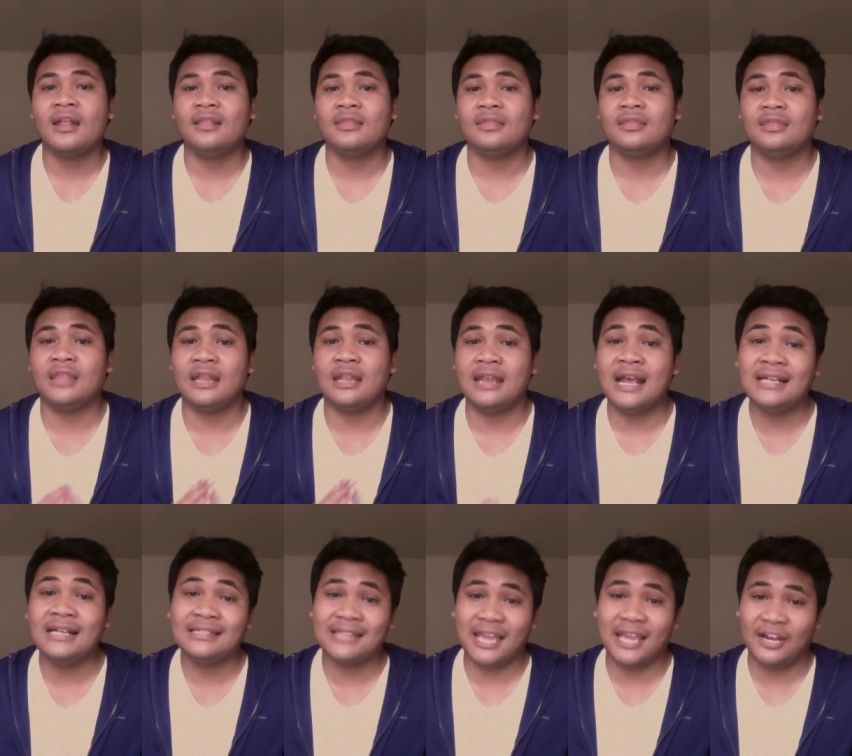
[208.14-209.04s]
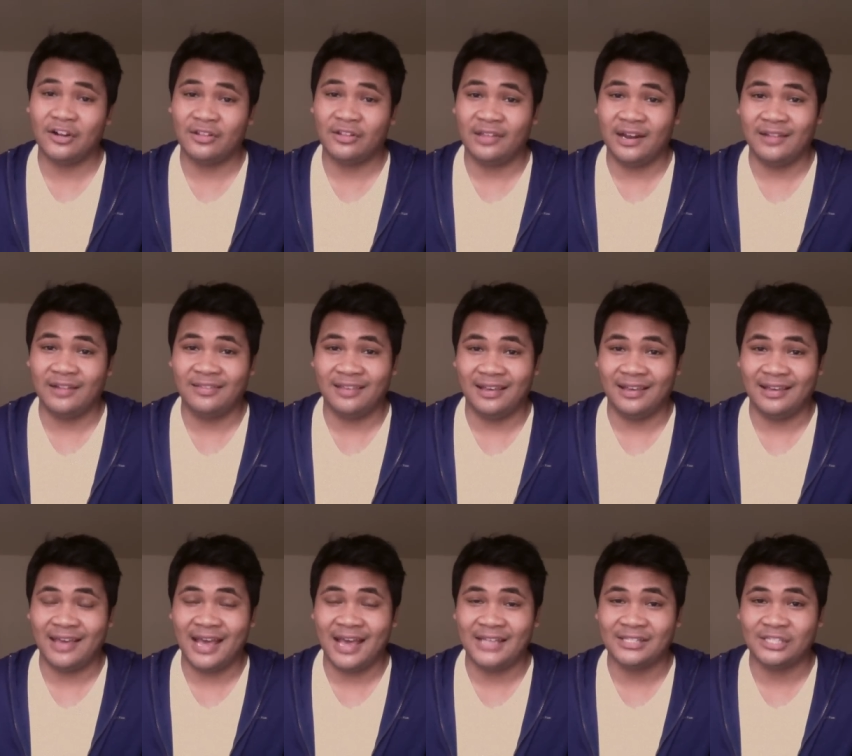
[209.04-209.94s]
The next skater that I think
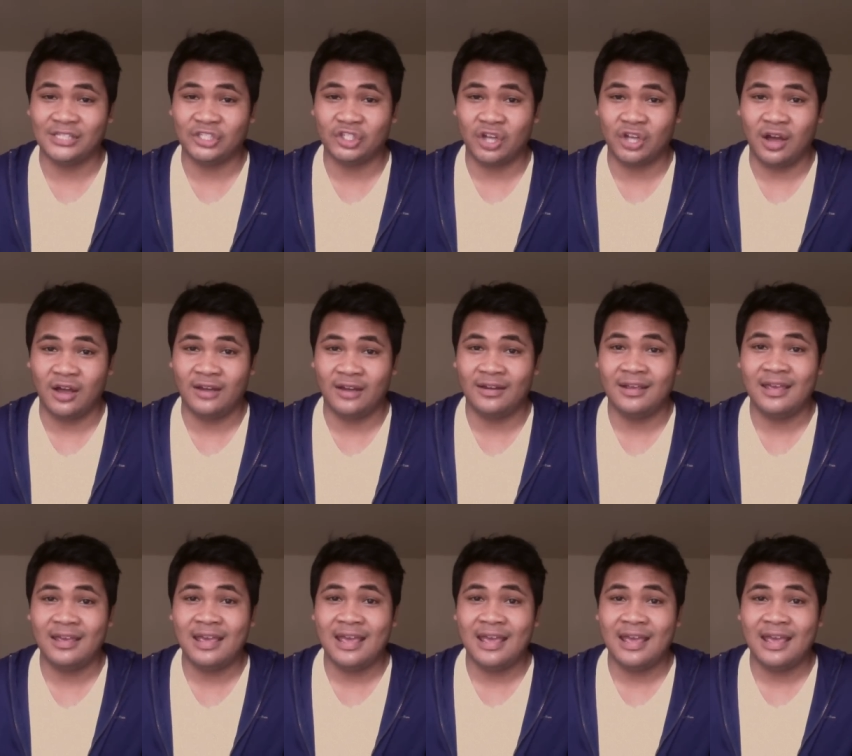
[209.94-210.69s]
has a shot